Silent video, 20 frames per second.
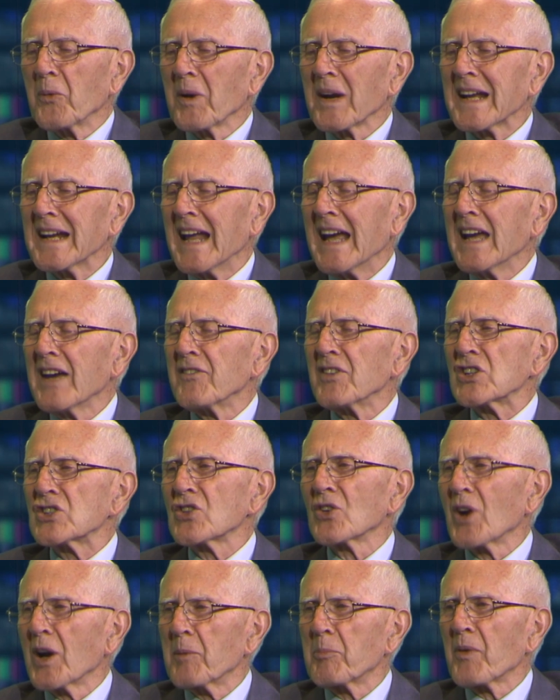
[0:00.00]
going to have a
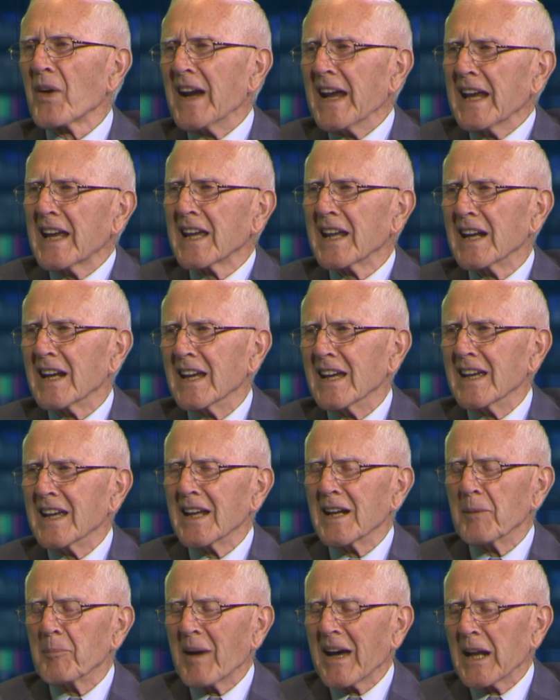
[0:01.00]
short break
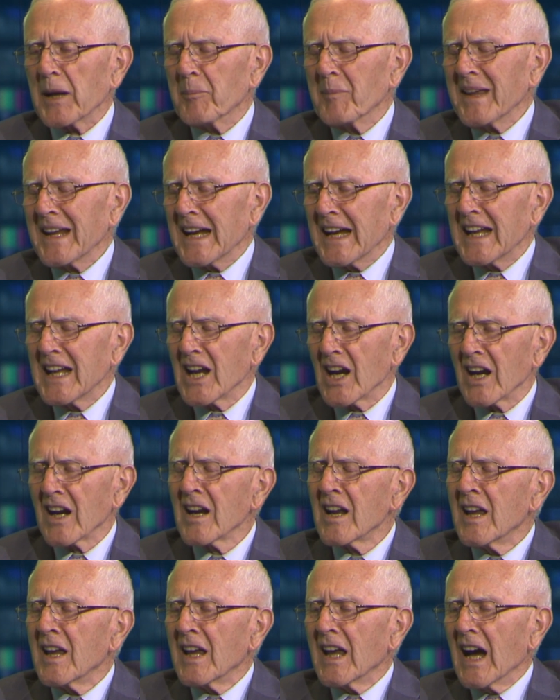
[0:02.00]
in about a minute here,
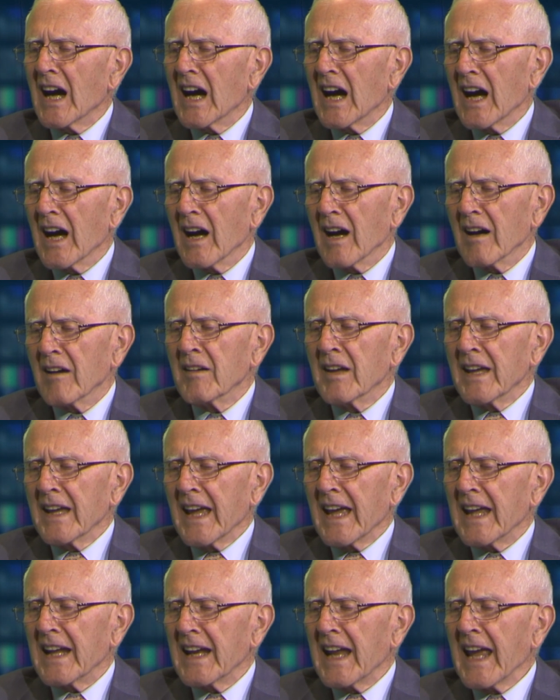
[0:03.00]

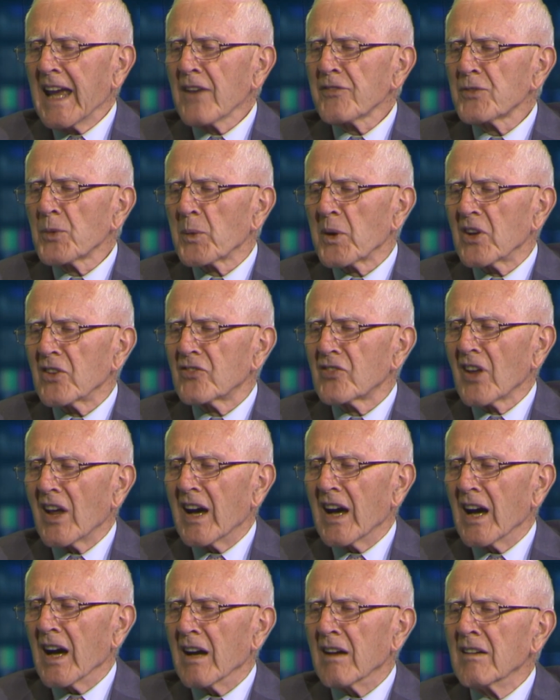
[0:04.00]
and afterwards,
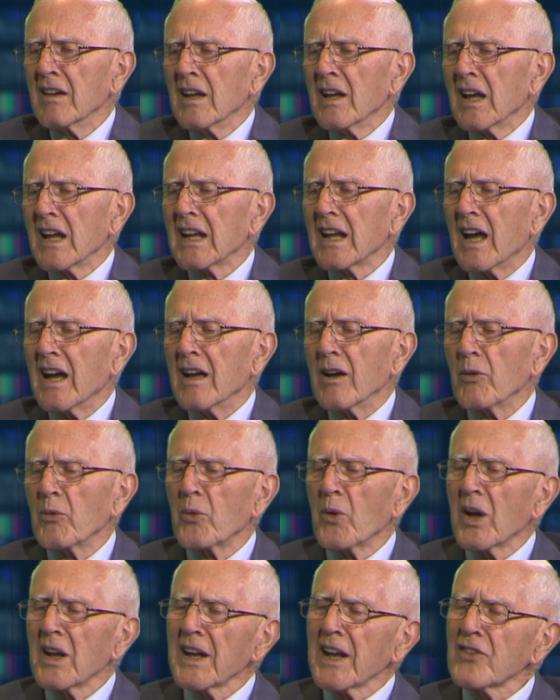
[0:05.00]

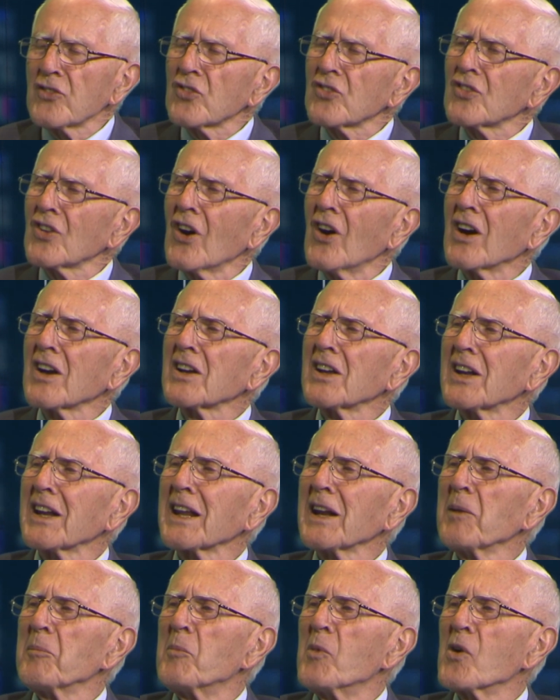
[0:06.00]
let's talk a
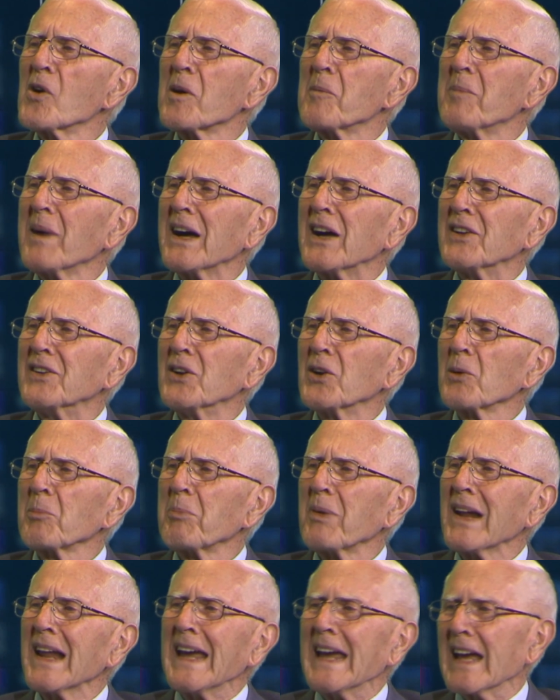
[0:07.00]
little more about your
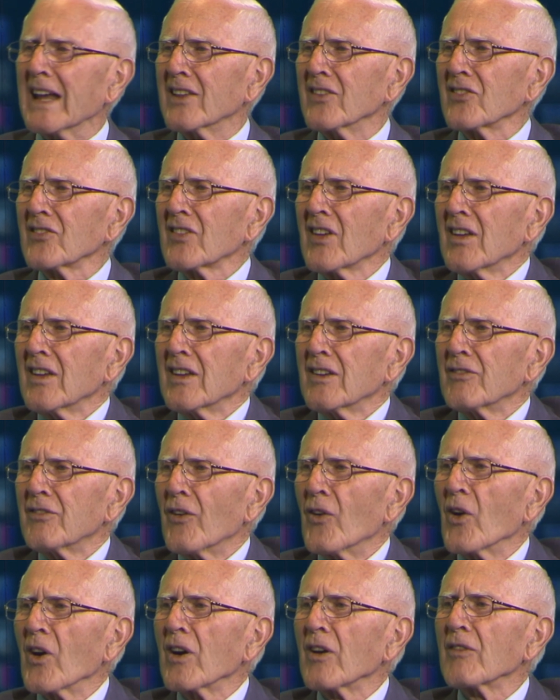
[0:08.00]
plans
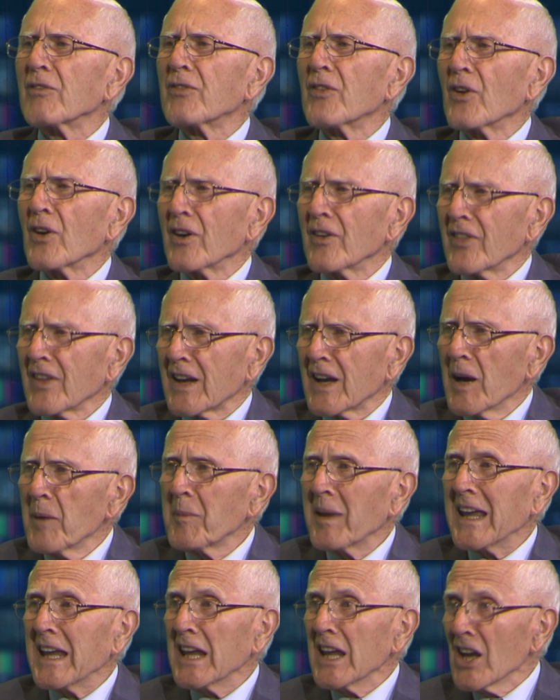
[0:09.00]
for the
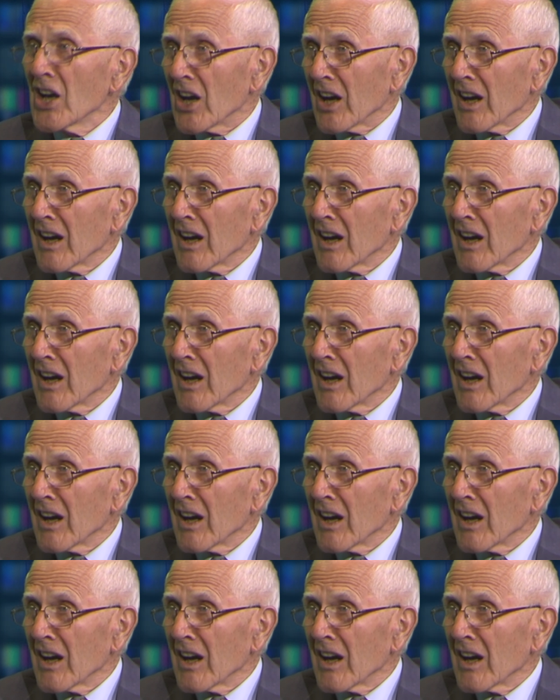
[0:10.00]
coming year.